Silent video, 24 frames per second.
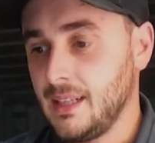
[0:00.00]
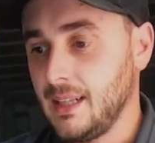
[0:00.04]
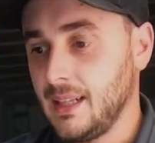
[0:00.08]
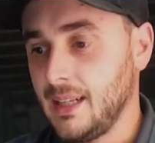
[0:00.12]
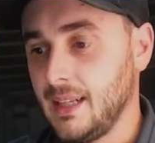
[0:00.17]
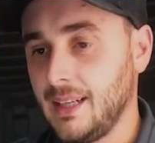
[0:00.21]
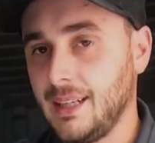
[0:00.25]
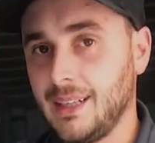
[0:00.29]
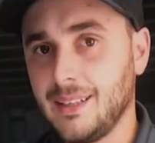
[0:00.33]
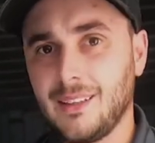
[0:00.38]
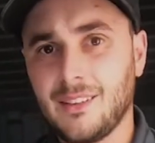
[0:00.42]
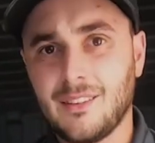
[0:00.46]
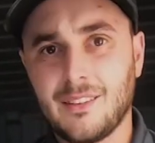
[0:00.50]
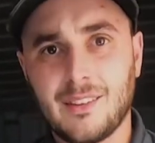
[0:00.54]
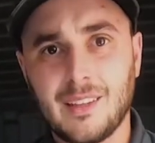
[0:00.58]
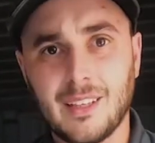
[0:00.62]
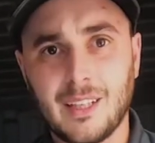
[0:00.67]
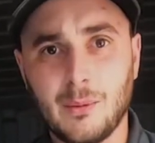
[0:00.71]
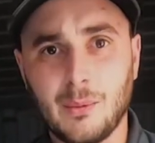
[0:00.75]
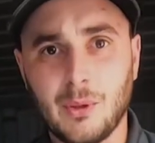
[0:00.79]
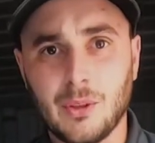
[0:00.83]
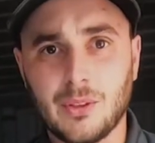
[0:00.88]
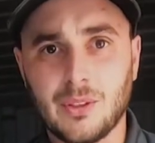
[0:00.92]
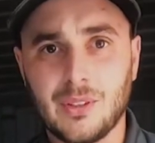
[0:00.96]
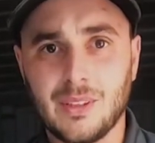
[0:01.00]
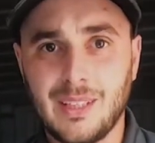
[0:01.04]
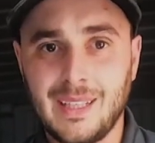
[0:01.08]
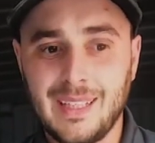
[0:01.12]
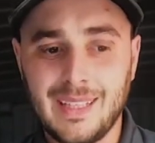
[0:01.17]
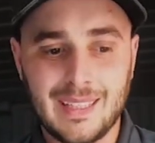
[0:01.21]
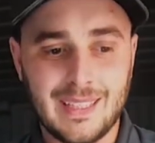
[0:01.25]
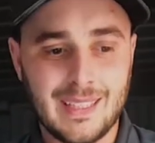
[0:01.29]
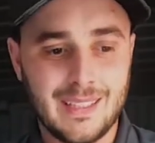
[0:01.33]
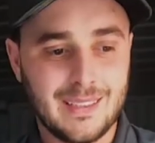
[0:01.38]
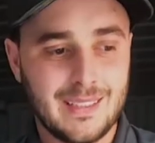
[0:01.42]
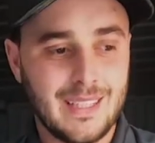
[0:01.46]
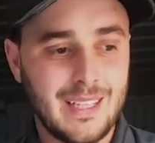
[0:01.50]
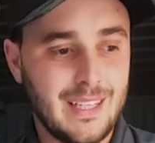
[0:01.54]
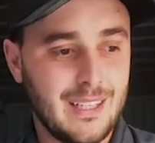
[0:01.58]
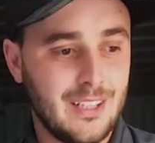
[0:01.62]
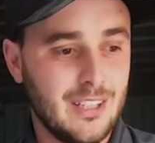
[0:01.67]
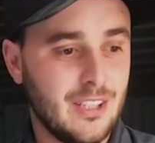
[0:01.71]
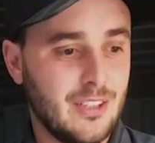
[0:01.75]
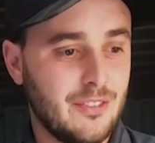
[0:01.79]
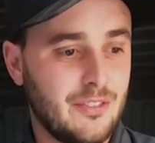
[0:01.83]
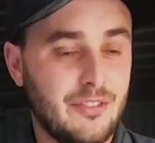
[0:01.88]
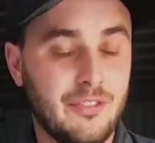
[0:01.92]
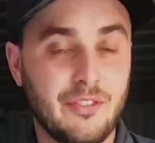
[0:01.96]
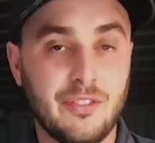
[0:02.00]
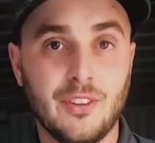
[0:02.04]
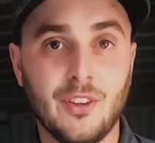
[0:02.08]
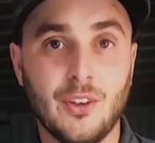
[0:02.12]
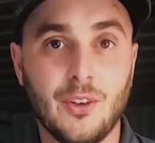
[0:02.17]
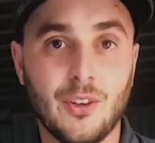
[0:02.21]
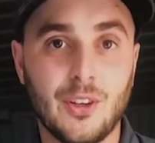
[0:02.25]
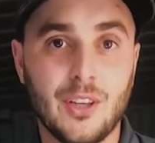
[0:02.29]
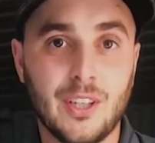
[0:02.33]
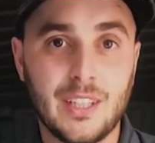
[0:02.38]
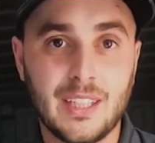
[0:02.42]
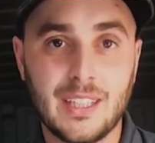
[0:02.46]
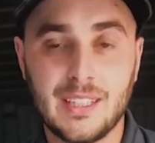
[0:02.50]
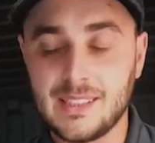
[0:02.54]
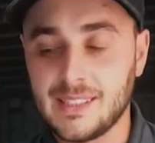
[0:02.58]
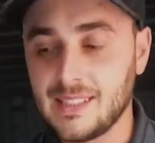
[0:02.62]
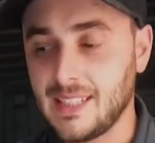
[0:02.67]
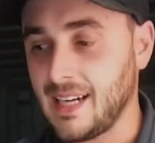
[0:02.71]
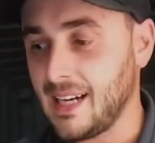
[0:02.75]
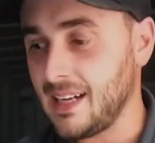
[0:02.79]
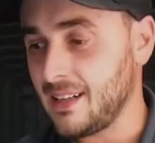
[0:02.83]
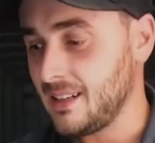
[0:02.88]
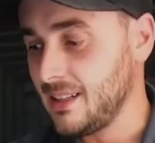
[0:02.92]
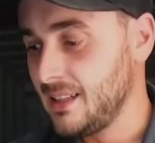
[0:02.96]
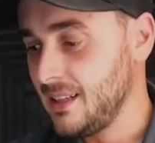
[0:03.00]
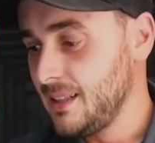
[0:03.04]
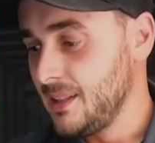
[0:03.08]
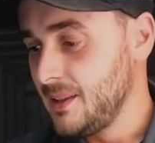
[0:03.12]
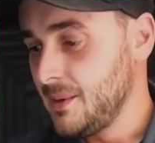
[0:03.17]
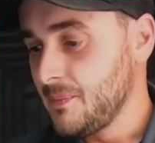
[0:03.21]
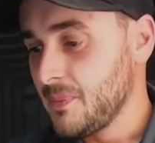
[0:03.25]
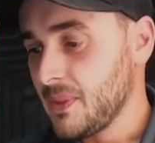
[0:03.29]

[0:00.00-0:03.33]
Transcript: Another thing about container flooring is that